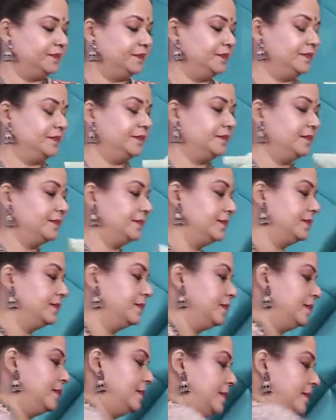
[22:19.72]

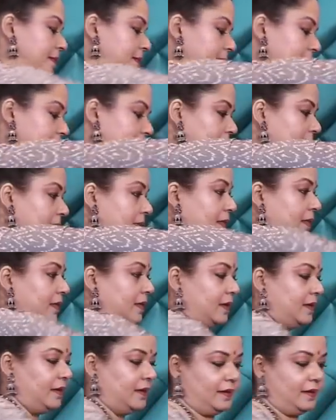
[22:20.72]
[no speech]